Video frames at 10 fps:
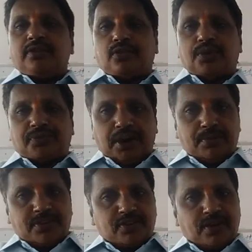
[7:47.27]
So
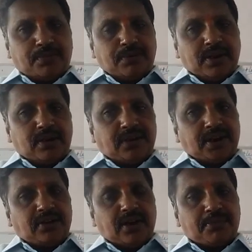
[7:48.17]
30% of people are
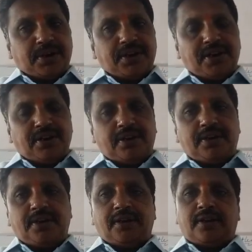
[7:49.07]
living in urban India,
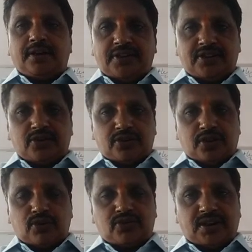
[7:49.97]
and that is the
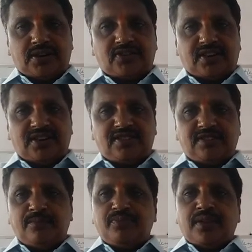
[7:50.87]
towns and the cities.
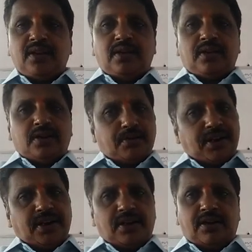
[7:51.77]

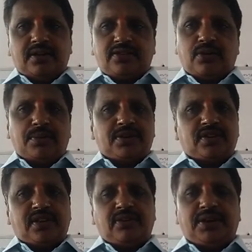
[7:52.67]
Remaining are
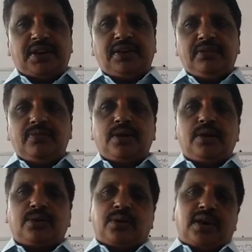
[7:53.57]
70% are living in
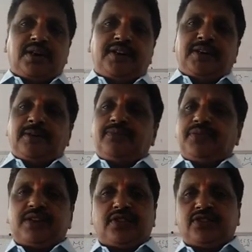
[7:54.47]
rural India.
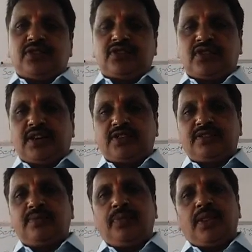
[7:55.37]
That's the
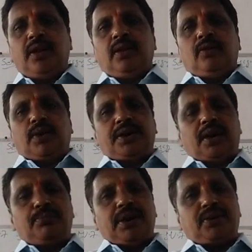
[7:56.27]
status. When
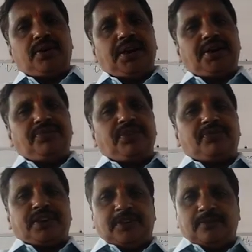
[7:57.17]
compared to
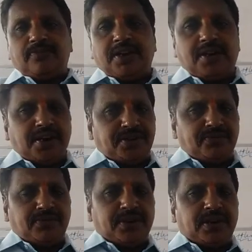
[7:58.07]
1950, in
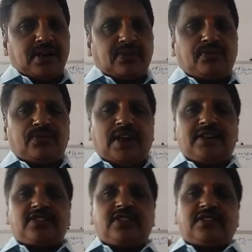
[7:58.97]
1950 there are
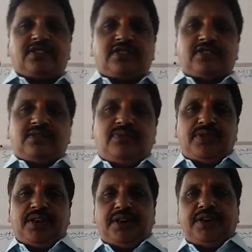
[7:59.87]
5 cities
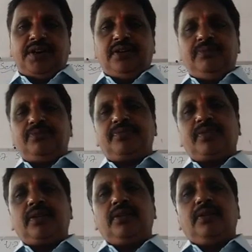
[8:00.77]
in India
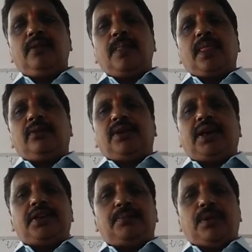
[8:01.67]

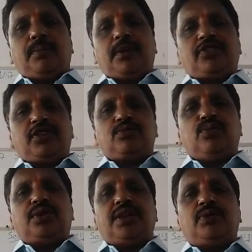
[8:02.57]
where the population is
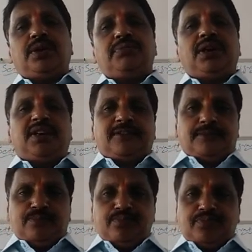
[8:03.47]
more than 1 million.
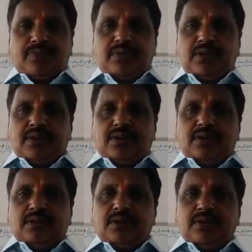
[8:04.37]

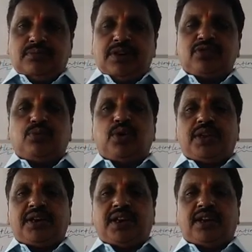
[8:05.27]
Means more
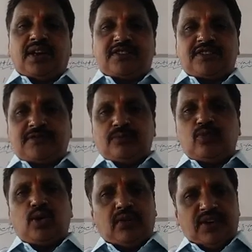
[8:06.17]
than 10 lakhs.
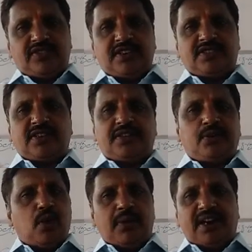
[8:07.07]
Only 5 cities are there.
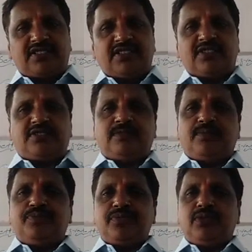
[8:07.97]
No mega cities
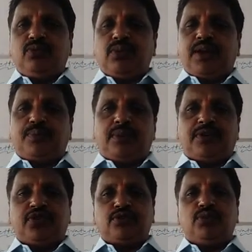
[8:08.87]
where
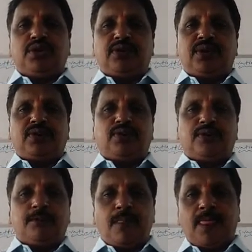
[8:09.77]
population is more than 1
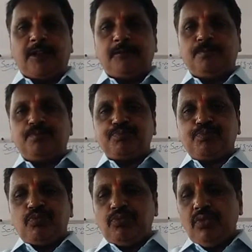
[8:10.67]
crore.
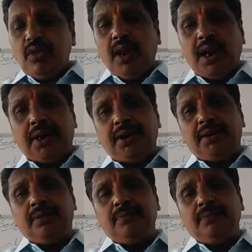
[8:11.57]
And